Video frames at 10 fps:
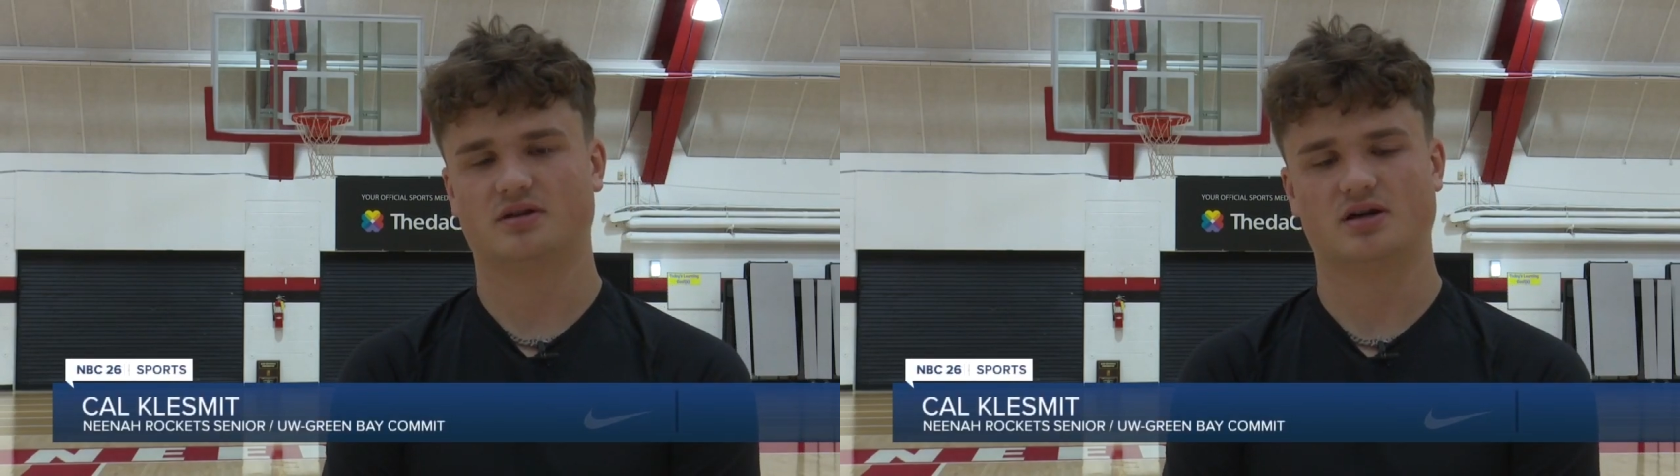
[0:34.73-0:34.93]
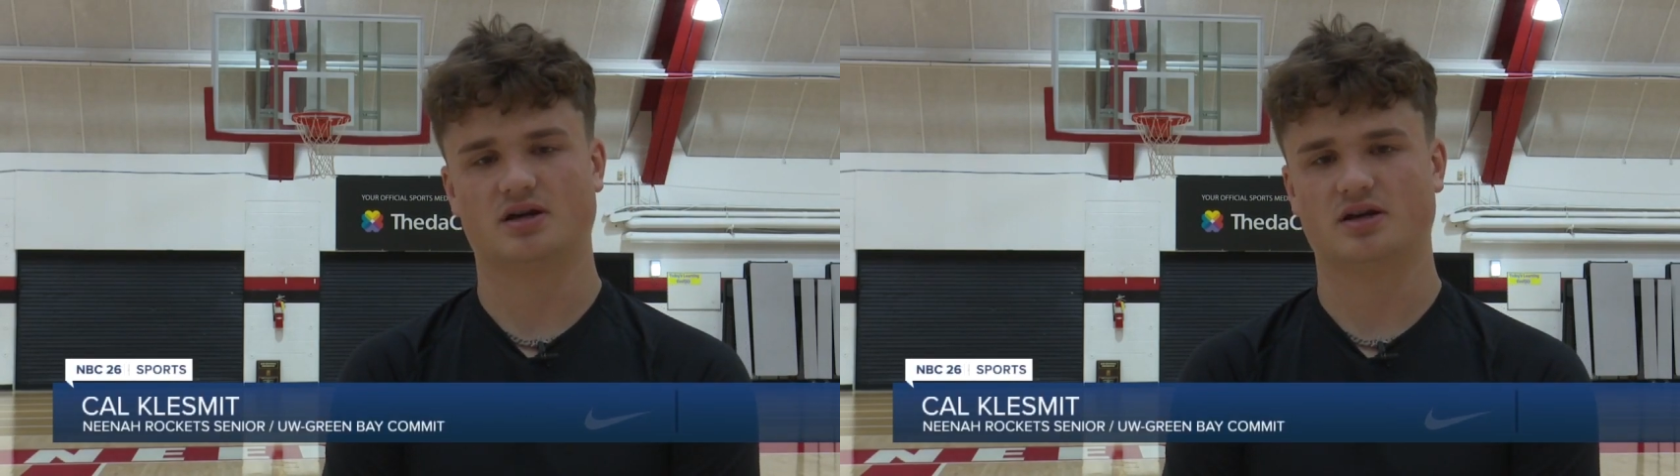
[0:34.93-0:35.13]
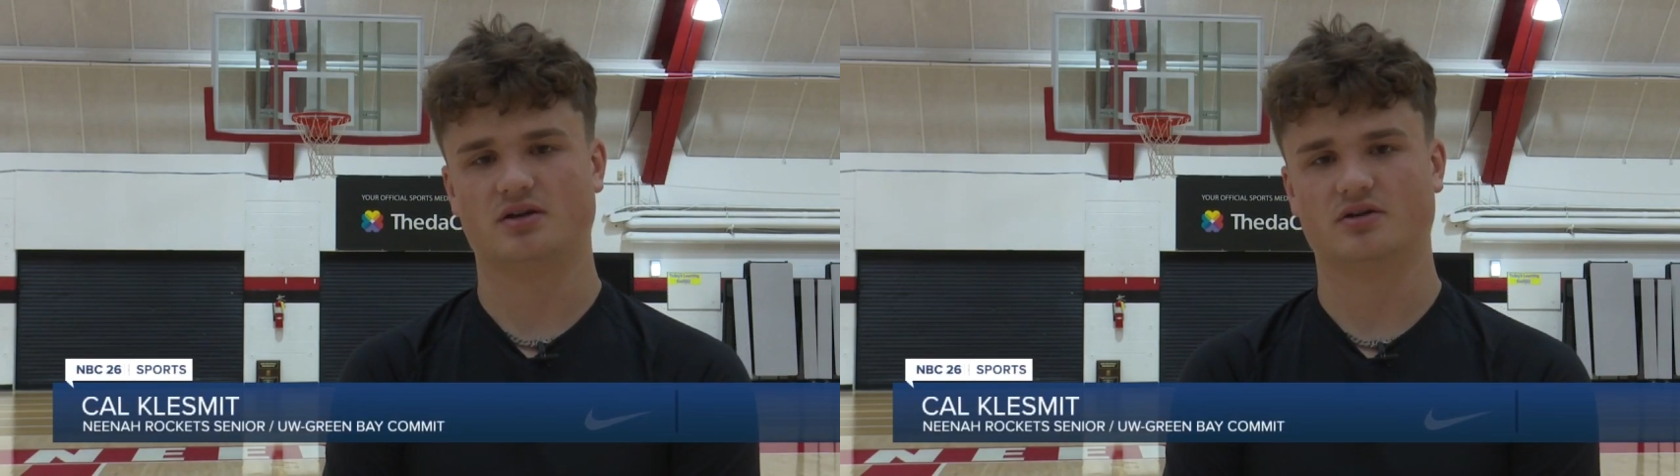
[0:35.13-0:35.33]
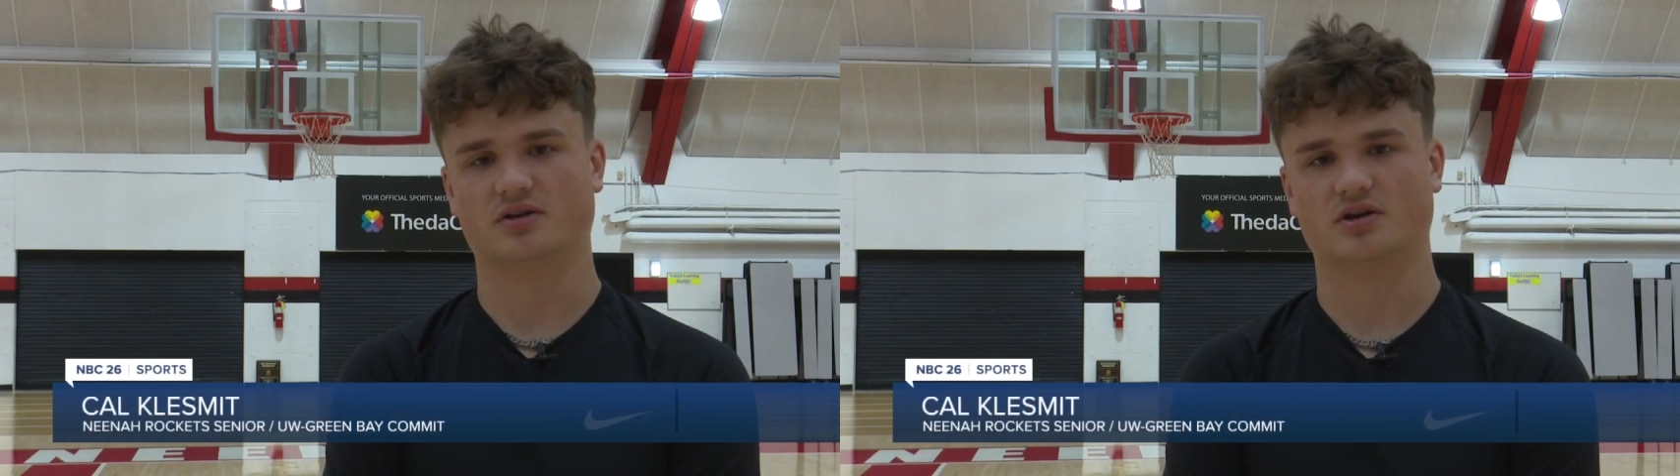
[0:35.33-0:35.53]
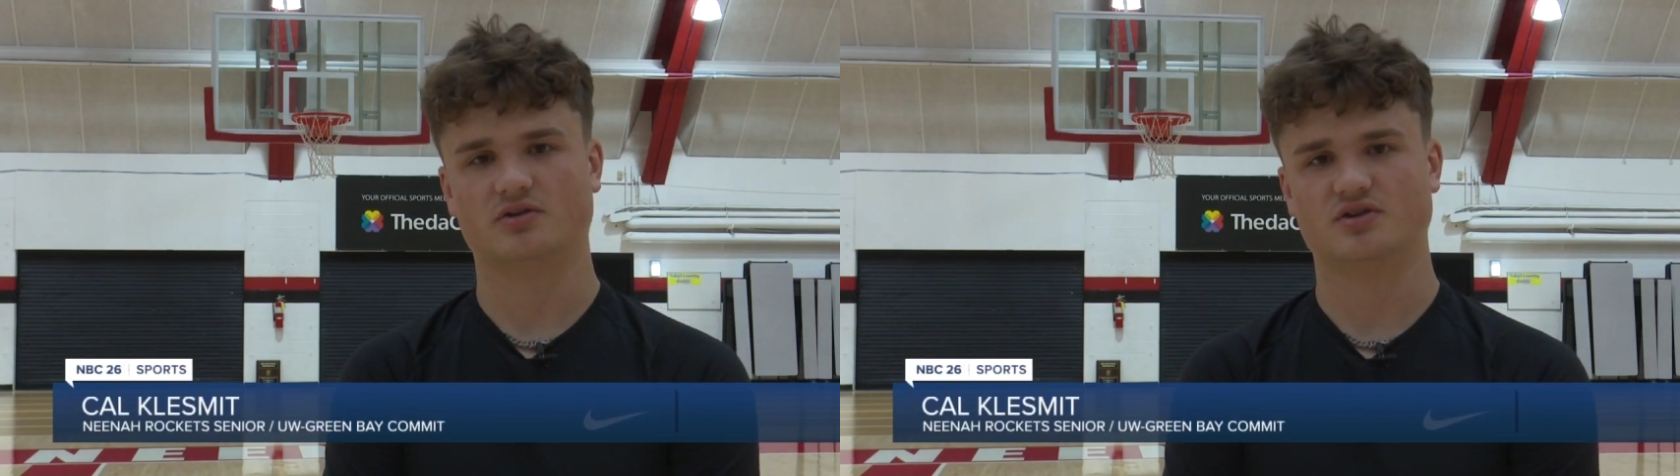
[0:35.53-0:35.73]
Uh, you know, their
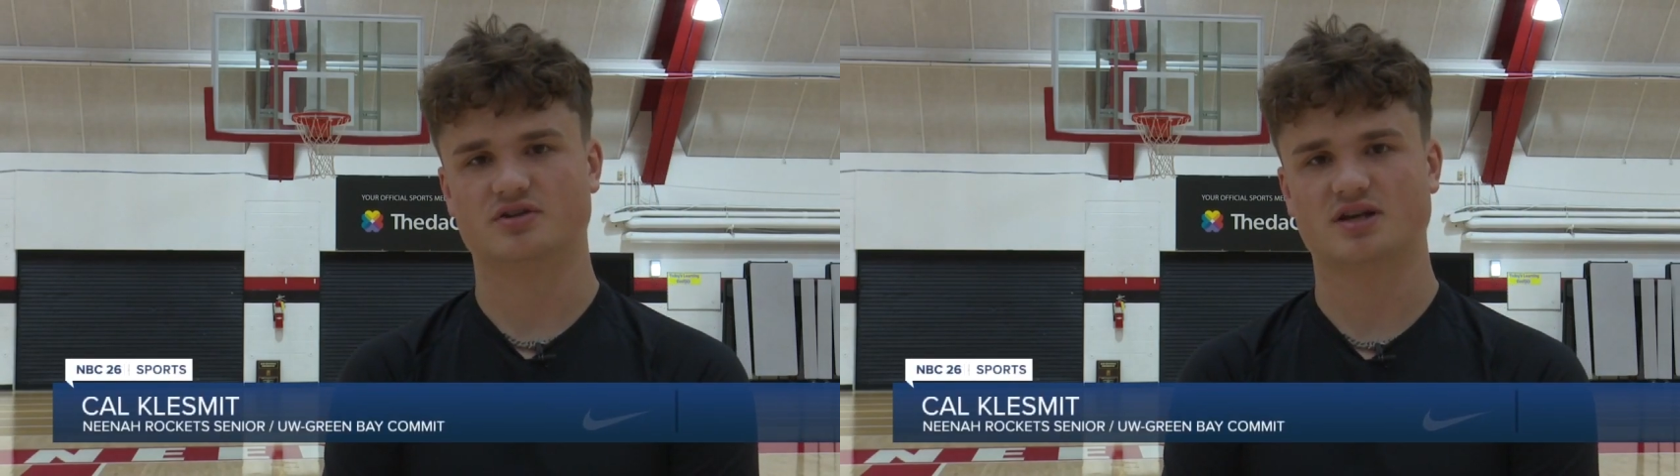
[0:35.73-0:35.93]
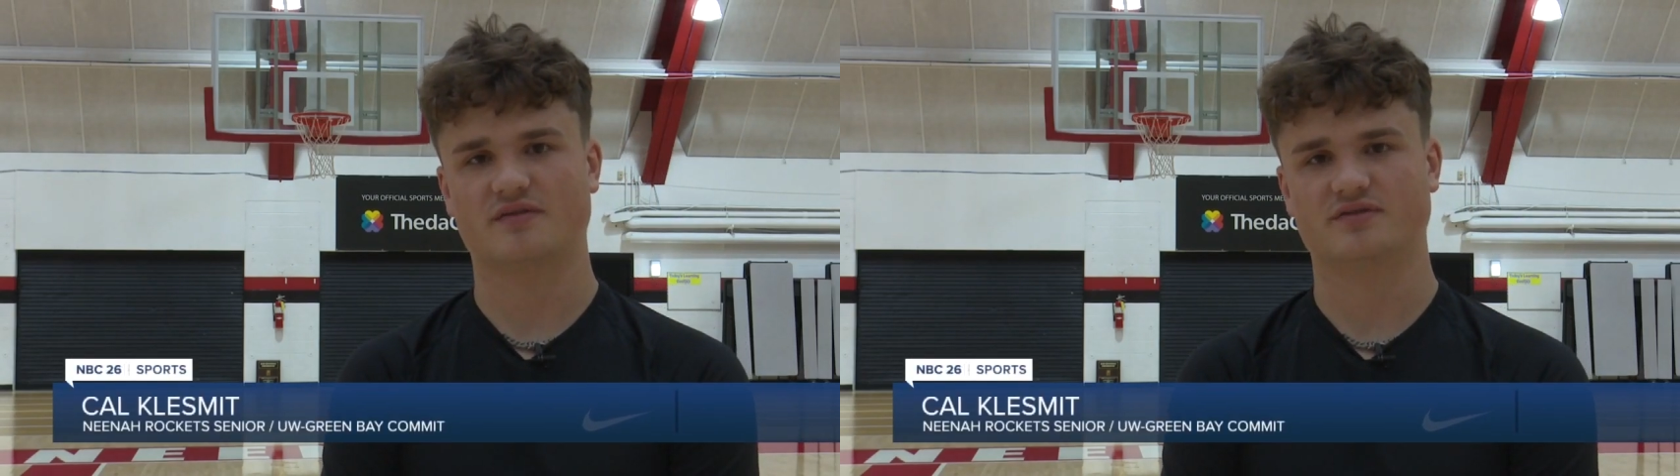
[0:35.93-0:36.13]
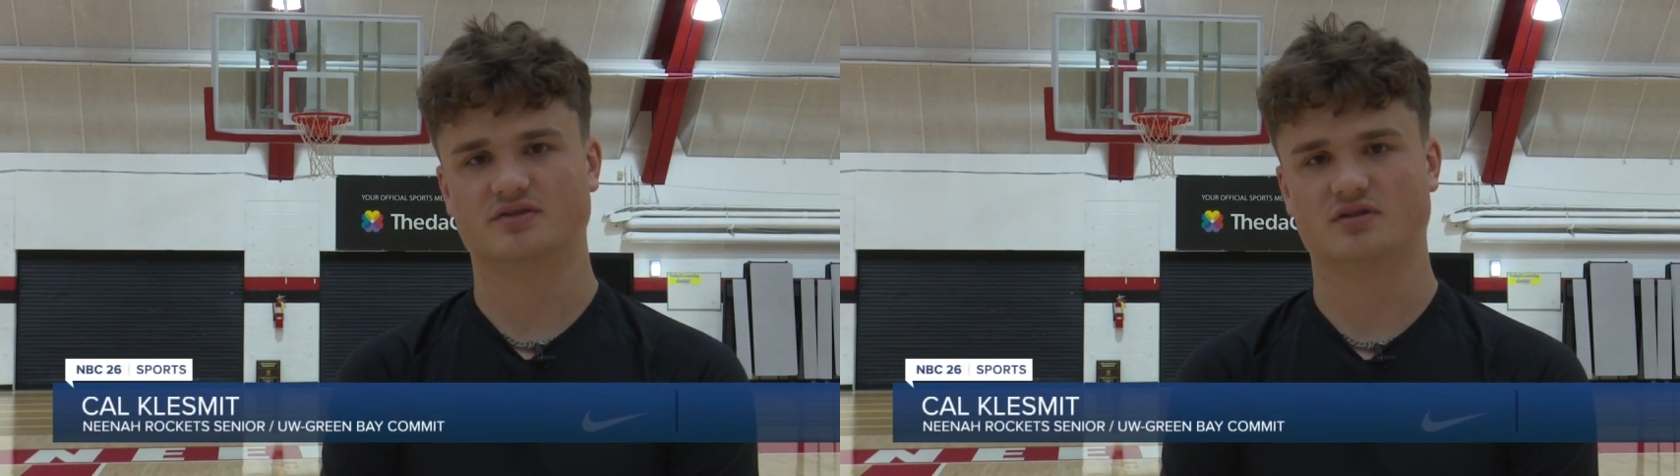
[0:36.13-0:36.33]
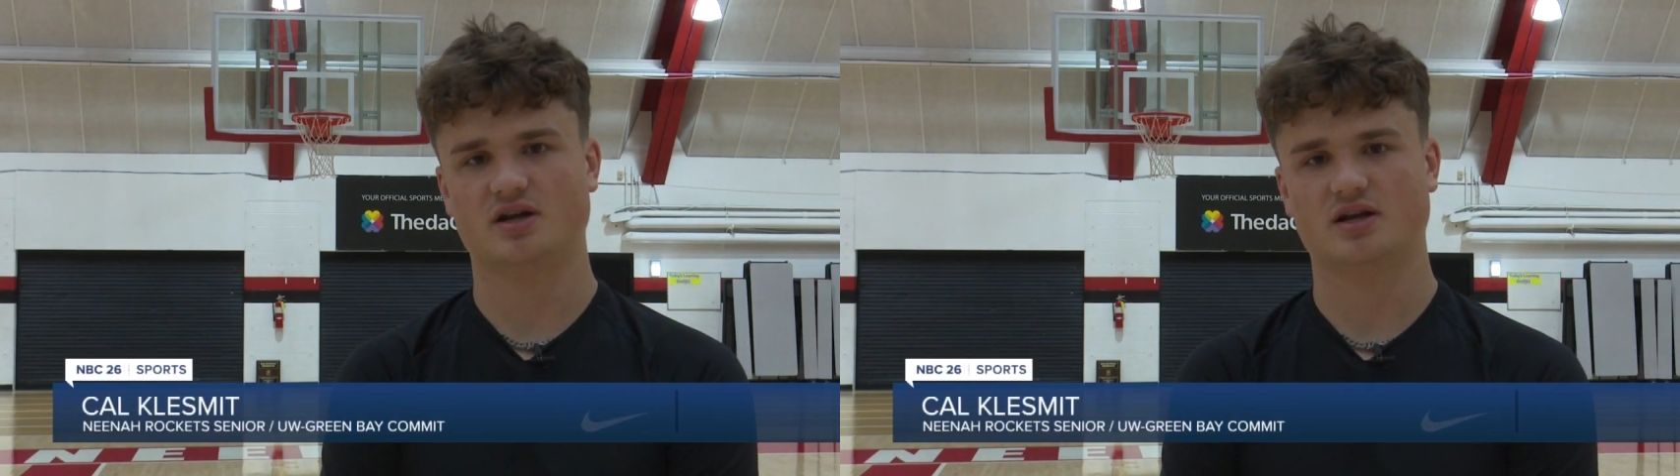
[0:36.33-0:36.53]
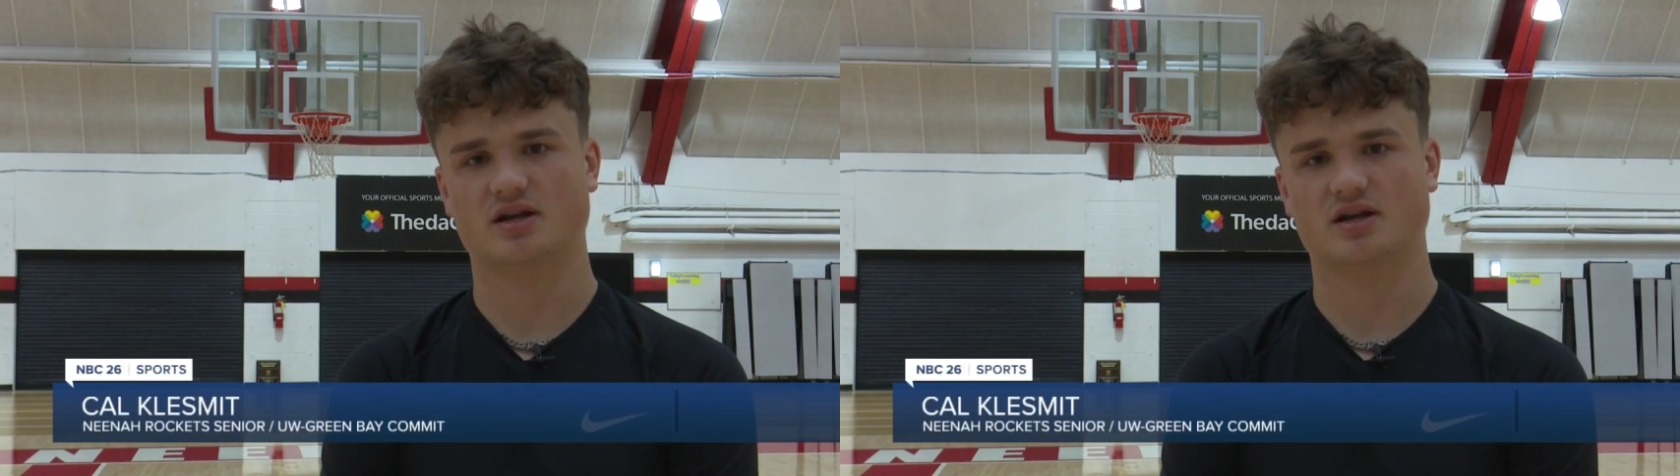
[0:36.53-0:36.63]
coaching staff is great,